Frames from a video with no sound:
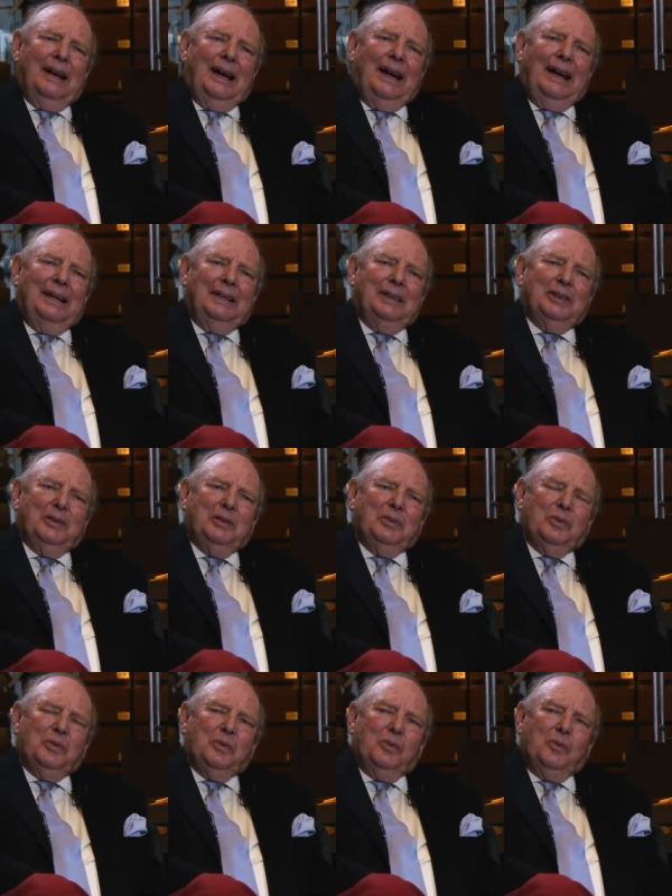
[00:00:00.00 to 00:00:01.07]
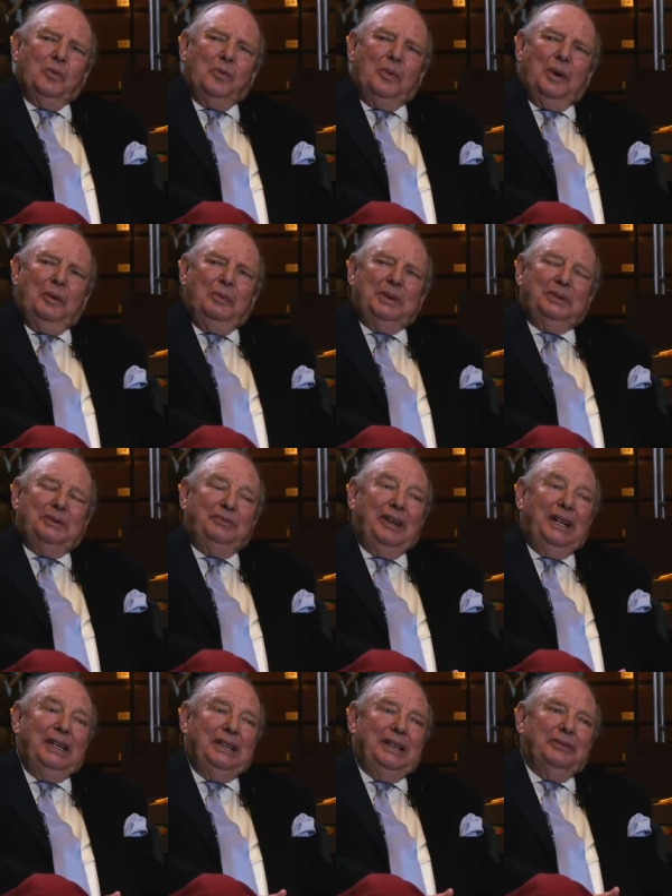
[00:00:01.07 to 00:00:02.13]
and it was
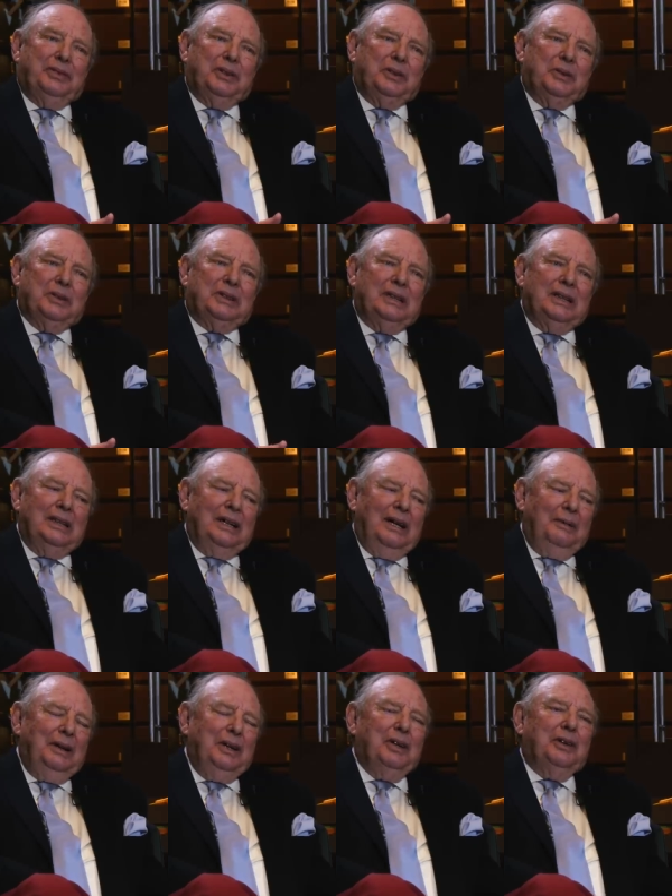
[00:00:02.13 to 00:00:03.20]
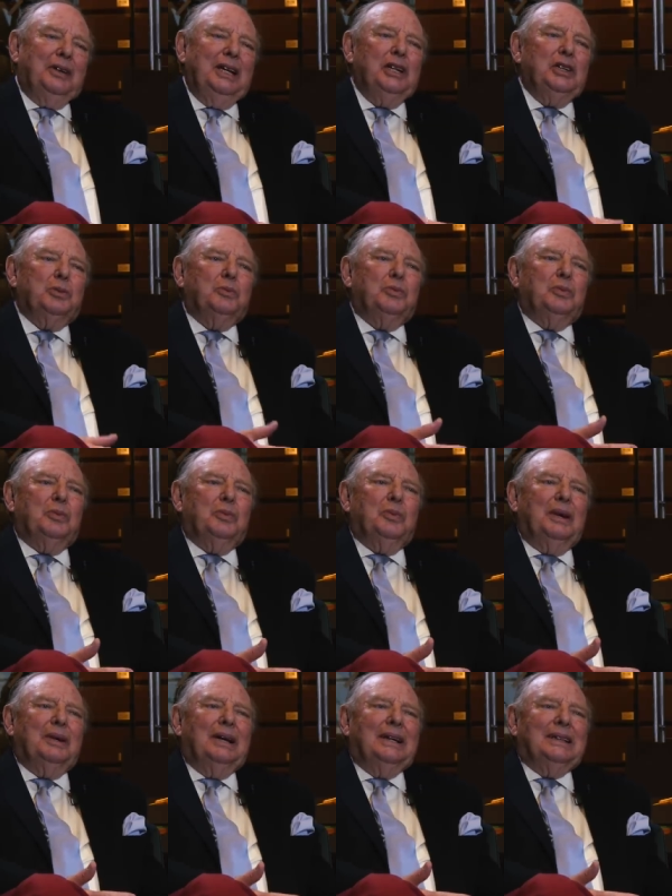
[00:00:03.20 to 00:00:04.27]
very difficult I mean, the things
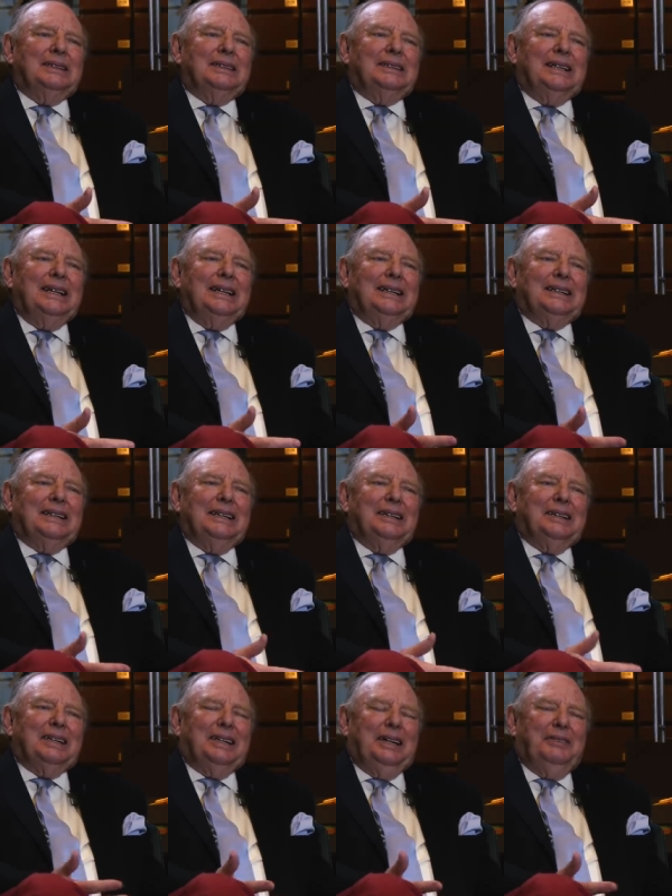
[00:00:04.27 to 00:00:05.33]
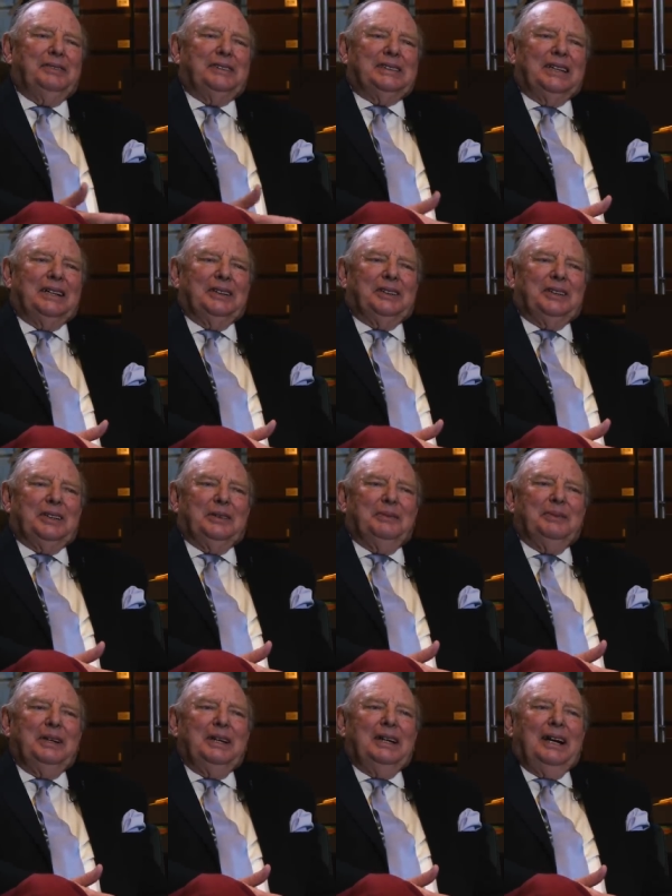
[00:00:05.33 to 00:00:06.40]
one liked to take little gifts out to
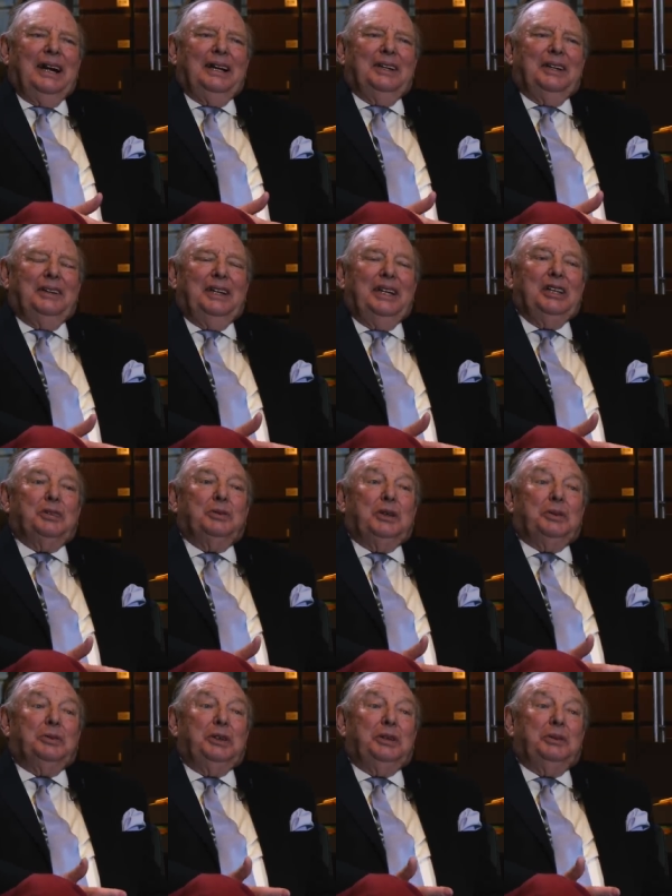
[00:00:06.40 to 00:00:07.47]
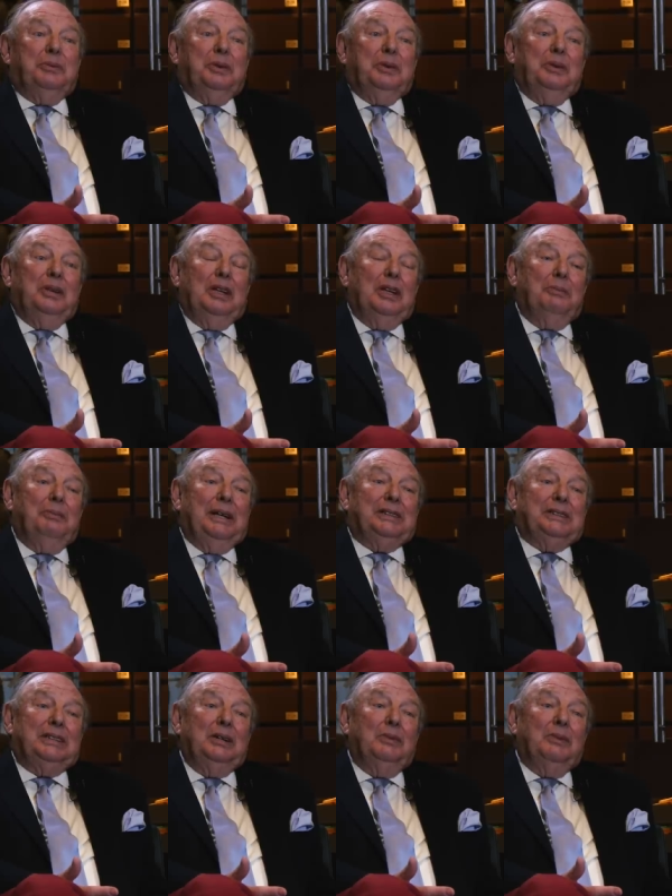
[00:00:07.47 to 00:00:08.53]
them, and the things which we, you know, the
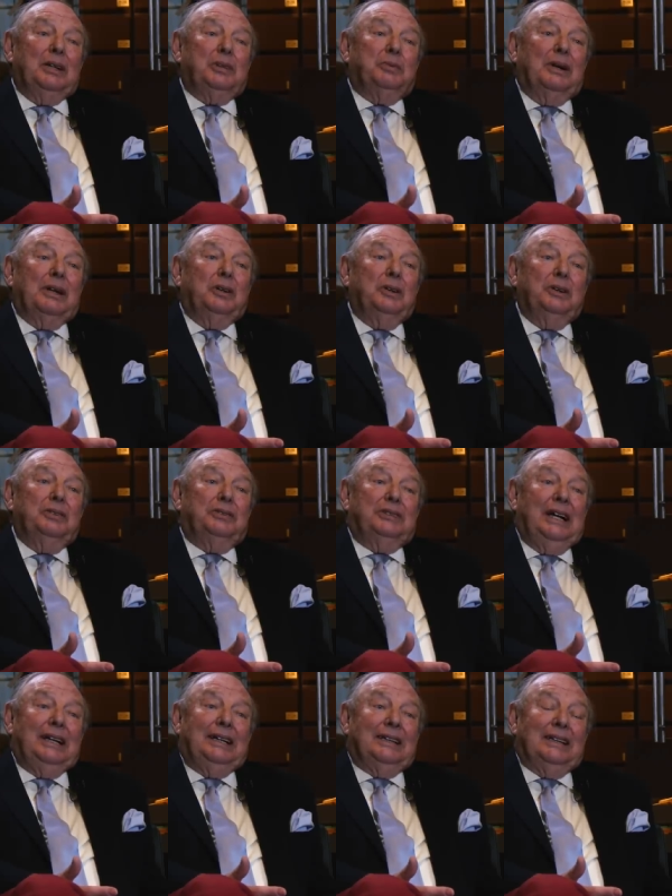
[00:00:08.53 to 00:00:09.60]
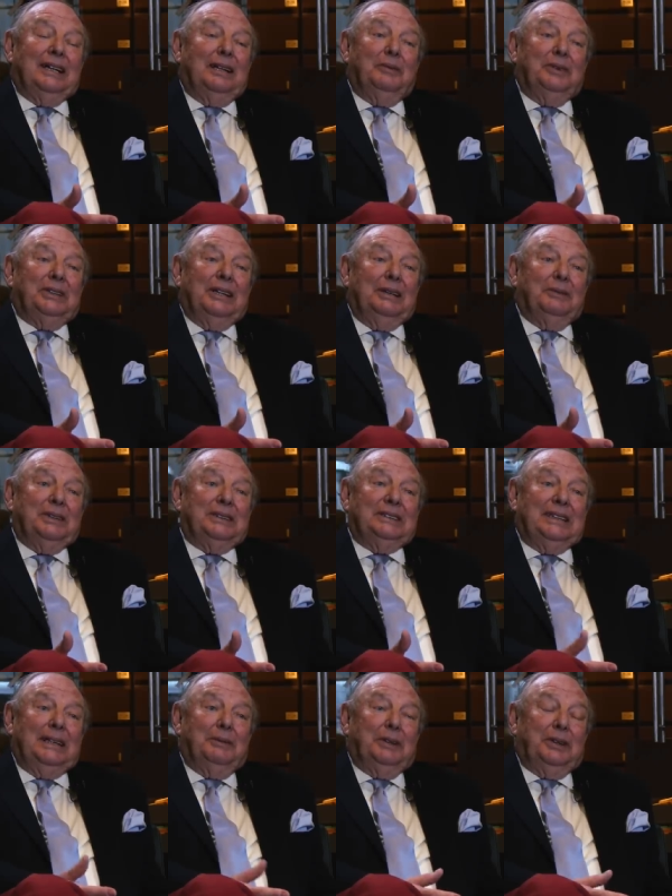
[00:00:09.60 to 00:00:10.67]
best thing which one could have taken out, which I
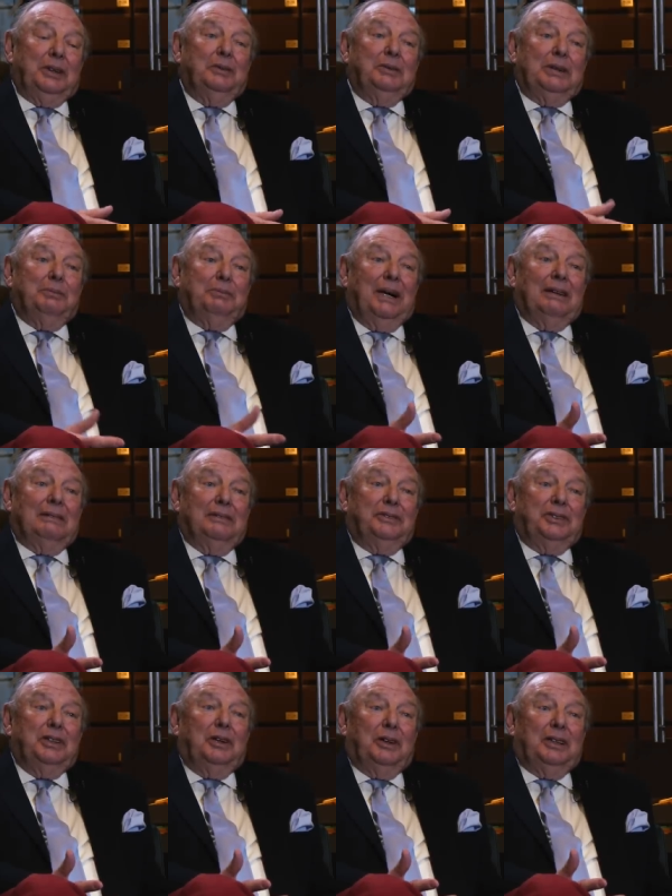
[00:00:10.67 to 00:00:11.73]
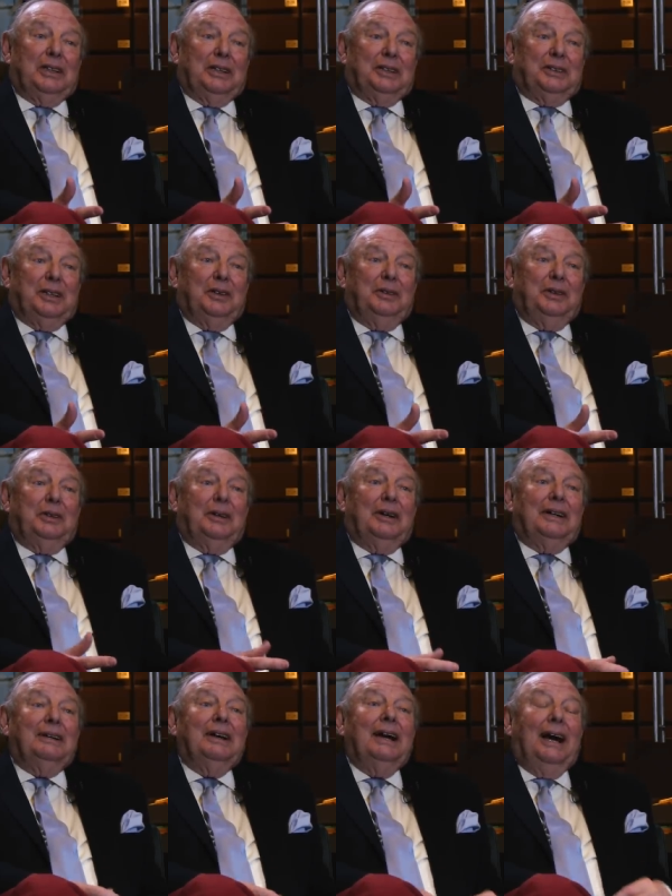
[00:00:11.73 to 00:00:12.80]
wasn't able to do, was a bar of chocolate. So, right. you know,
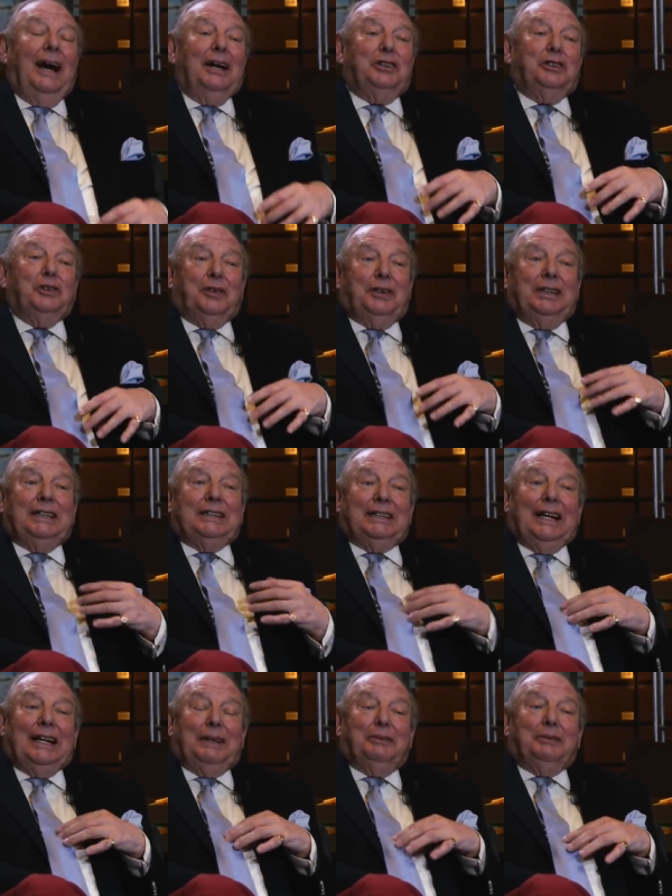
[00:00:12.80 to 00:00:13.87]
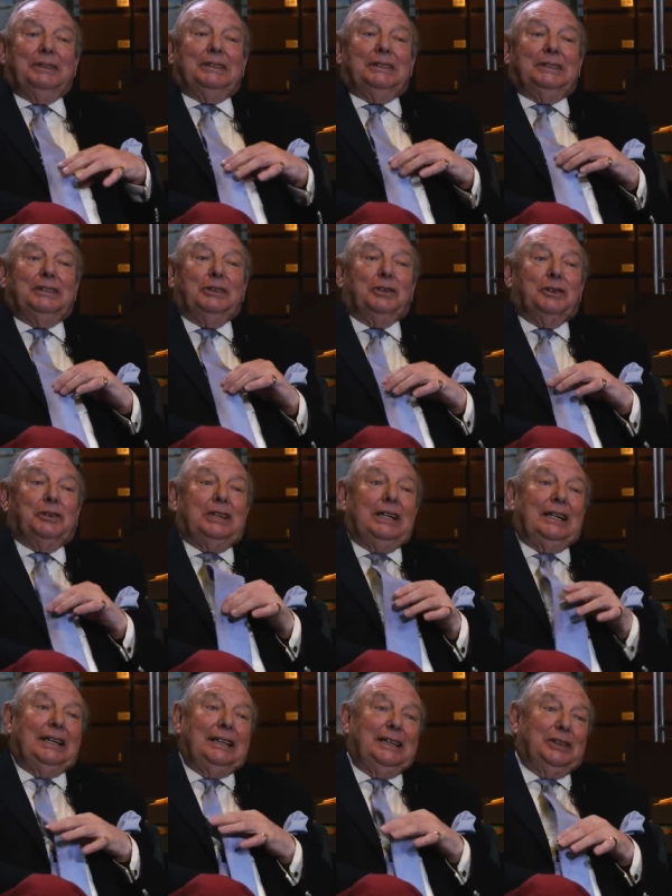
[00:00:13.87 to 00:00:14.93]
I, I took things like silk
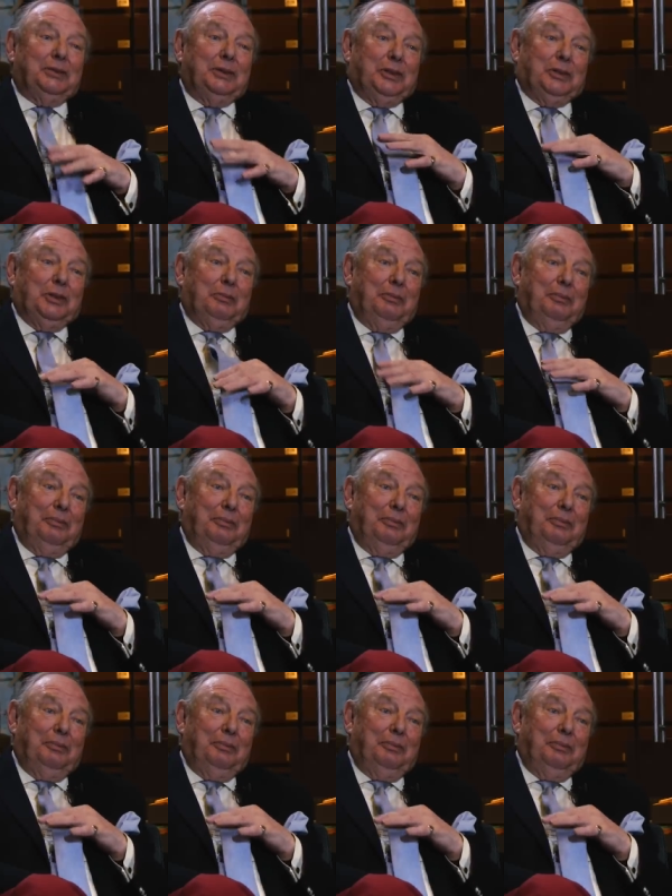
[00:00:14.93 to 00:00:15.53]
ties, which were